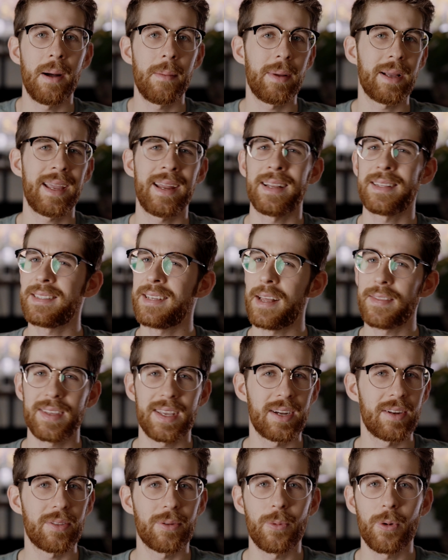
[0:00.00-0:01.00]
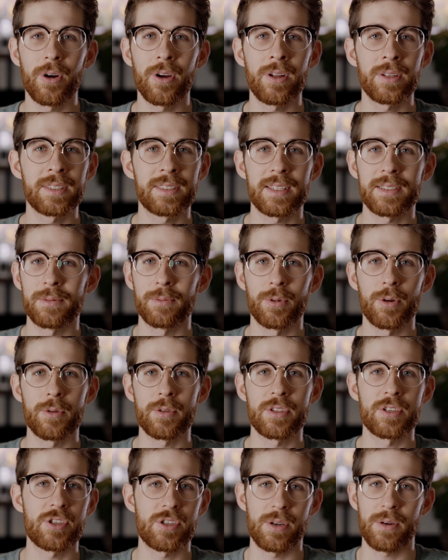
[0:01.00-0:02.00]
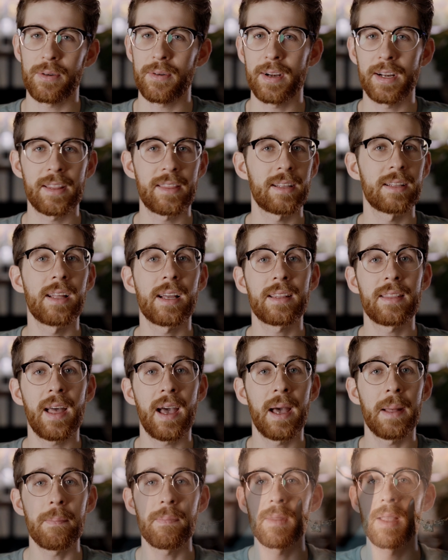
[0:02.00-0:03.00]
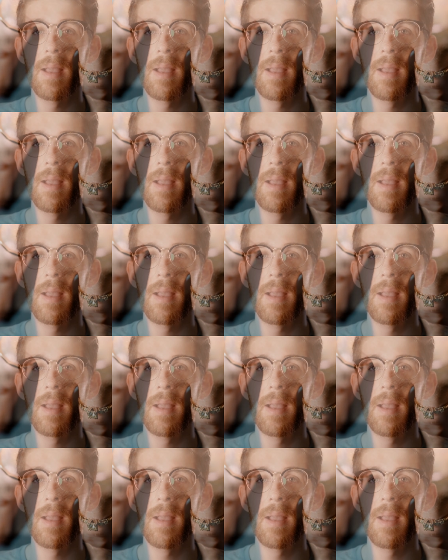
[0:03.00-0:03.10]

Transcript: Again, it's not the end of the world. It doesn't ruin the shoot or anything like that,